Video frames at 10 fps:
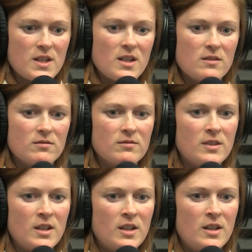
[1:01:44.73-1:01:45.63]
in,
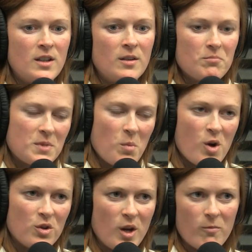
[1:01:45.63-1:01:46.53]
it's
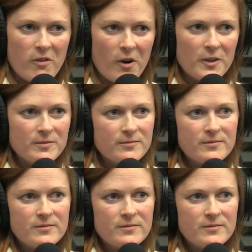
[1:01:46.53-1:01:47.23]
my own damn fault.